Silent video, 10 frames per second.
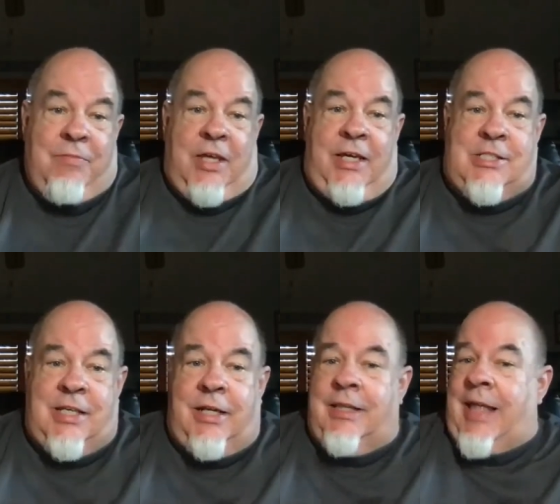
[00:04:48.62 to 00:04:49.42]
he
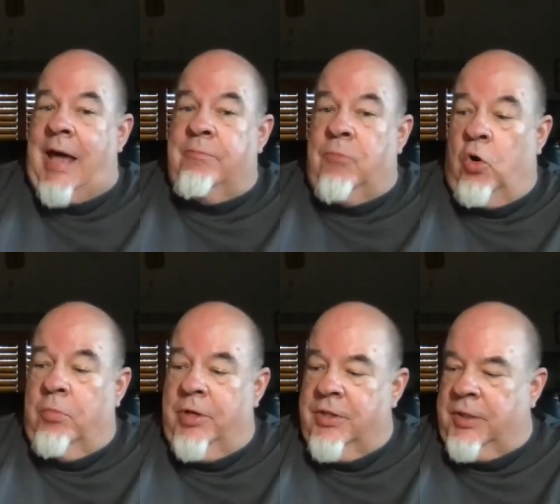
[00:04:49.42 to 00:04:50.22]
said, At that
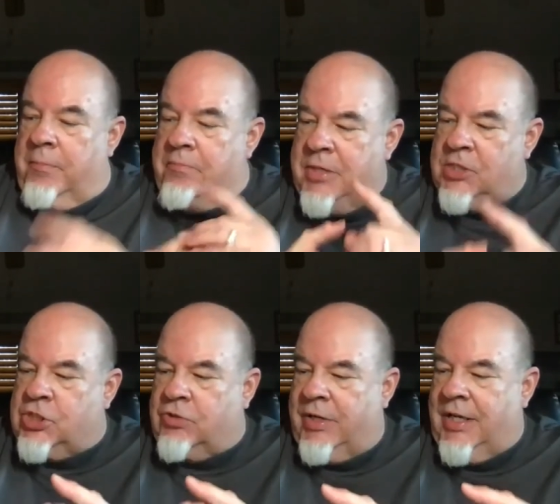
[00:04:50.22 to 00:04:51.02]
moment, the
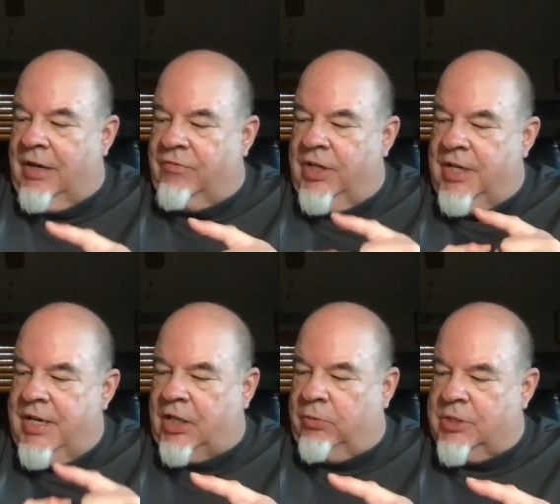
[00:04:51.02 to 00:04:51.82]
mystery of
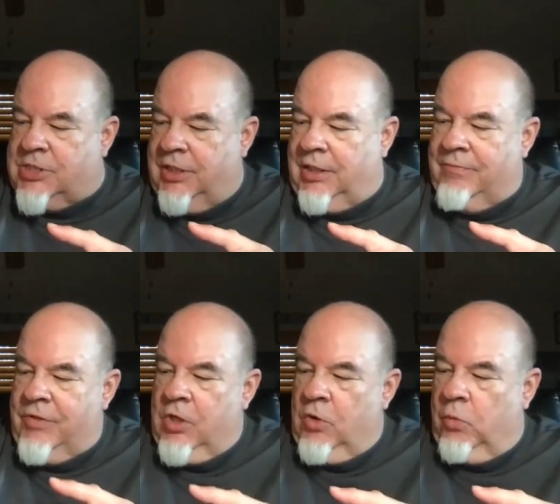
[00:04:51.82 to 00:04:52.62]
iniquity
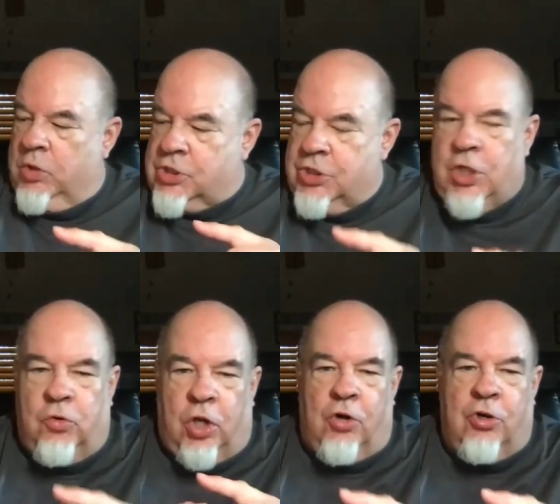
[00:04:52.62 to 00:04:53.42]
was no
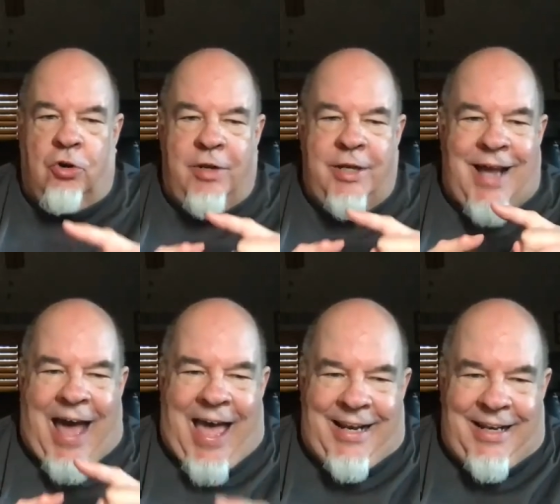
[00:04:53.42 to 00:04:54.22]
longer in
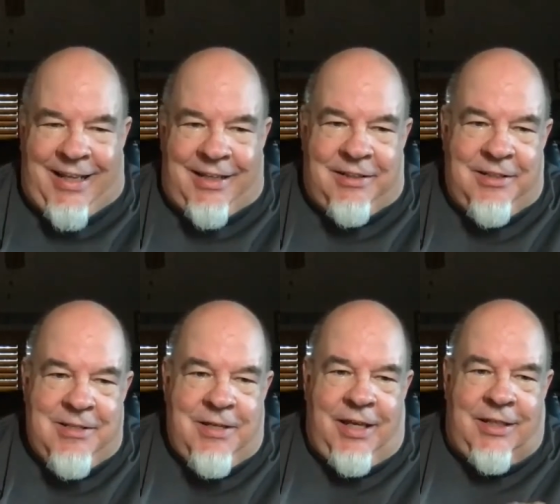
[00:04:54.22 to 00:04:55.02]
hiding,
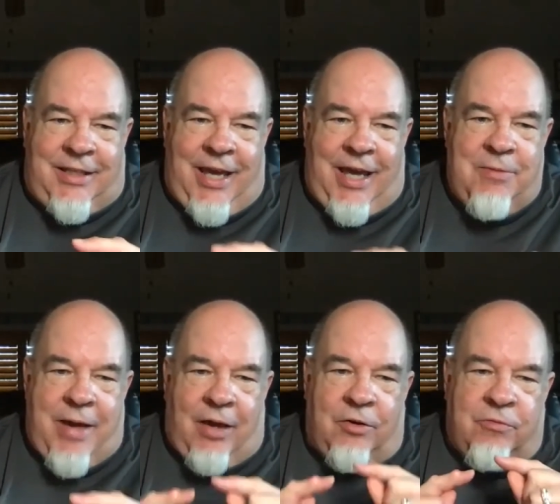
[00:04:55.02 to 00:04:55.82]
it came
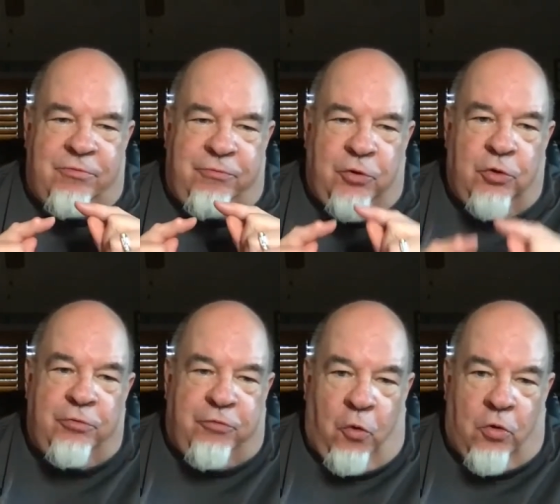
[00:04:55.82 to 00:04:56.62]
out full
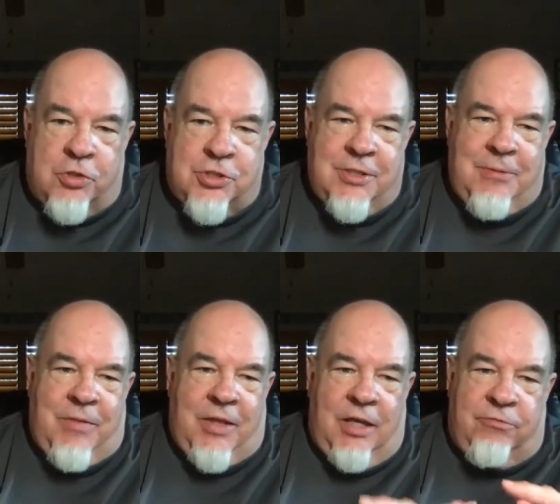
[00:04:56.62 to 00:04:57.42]
force
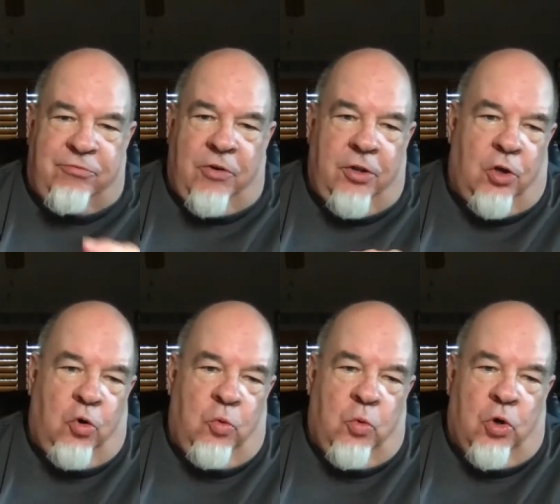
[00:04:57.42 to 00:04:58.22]
in front of the
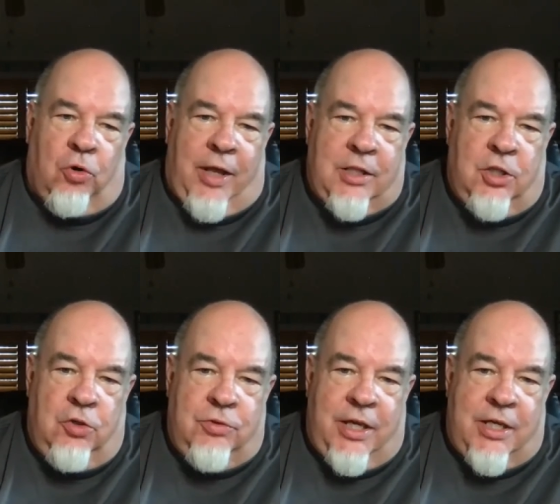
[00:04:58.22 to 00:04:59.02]
whole world like the
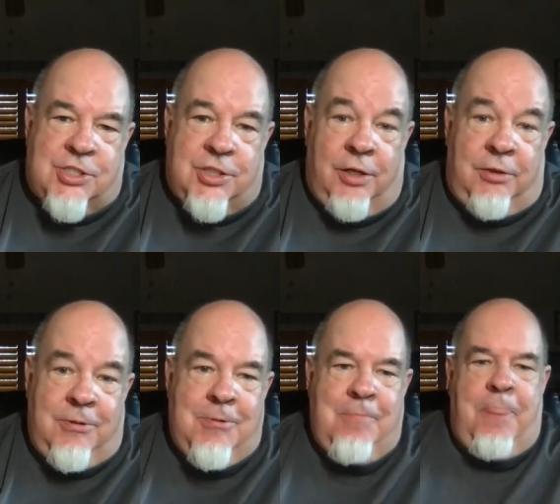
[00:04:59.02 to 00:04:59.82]
noonday sun.
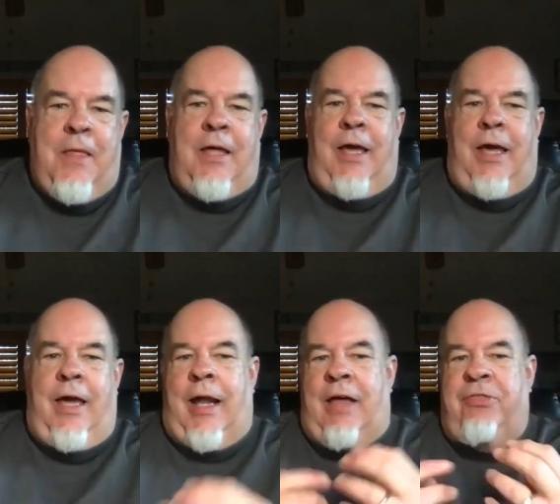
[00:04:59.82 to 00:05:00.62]

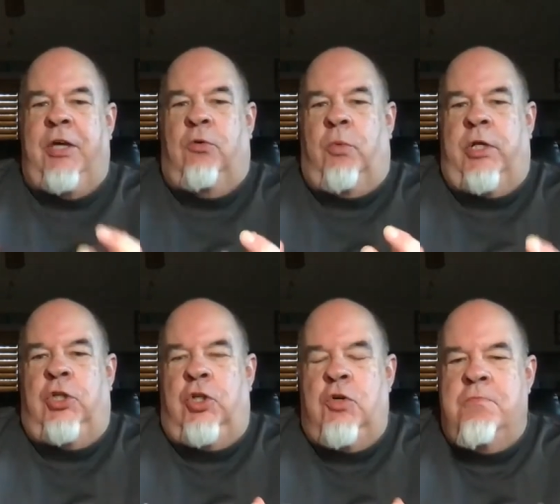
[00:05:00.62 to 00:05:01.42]
And I think when
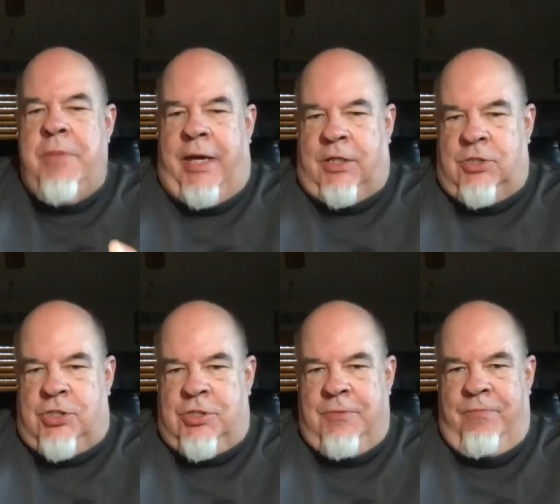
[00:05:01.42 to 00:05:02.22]
you
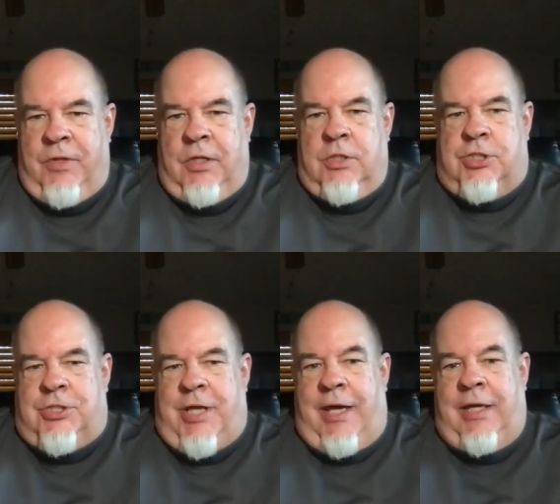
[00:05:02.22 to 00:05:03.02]
mix
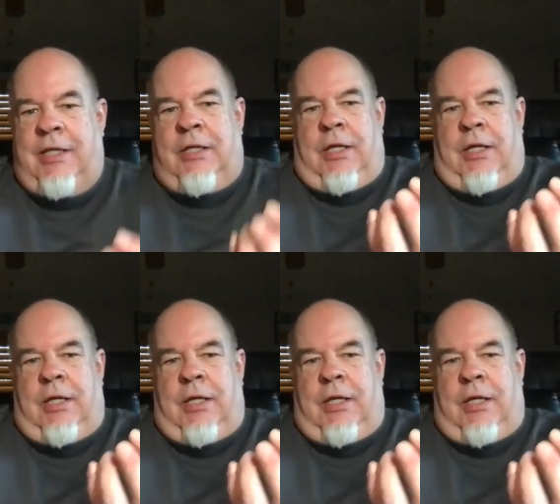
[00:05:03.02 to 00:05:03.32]
state,